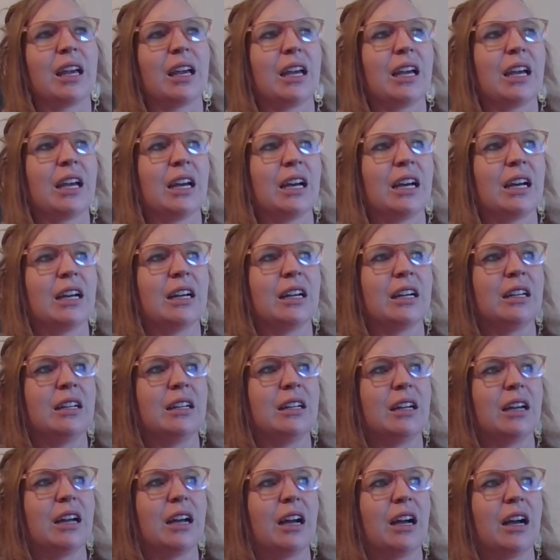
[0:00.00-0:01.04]

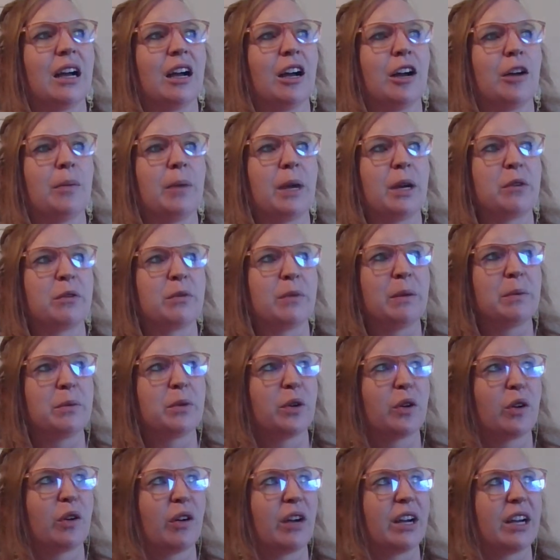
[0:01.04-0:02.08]
And um, I
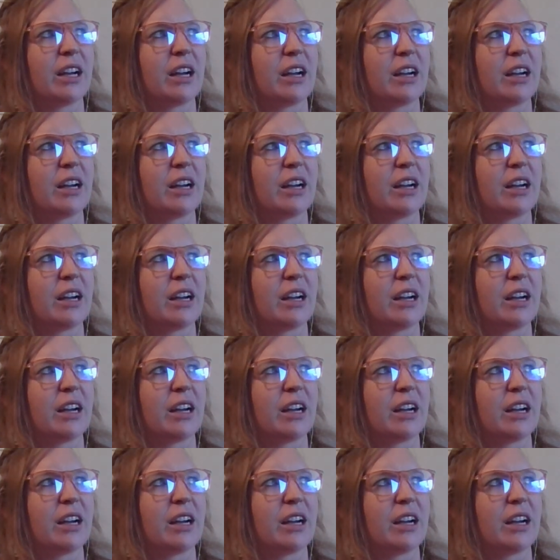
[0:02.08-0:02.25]
remember I,